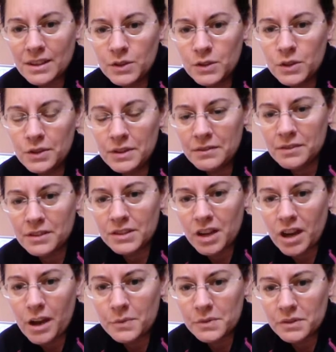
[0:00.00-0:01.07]
the 2 different
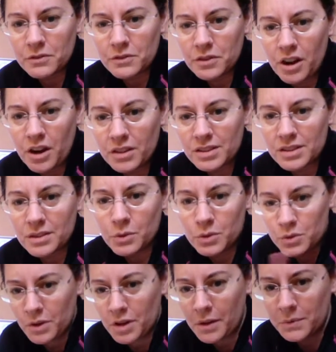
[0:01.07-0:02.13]
types of crust,
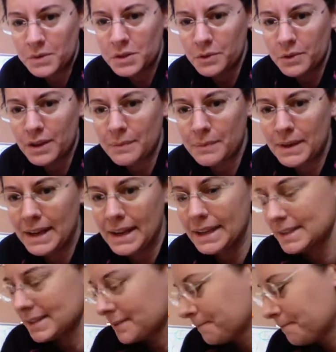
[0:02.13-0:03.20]
which we'll come to in a
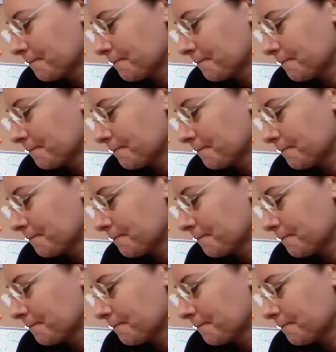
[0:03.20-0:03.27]
minute.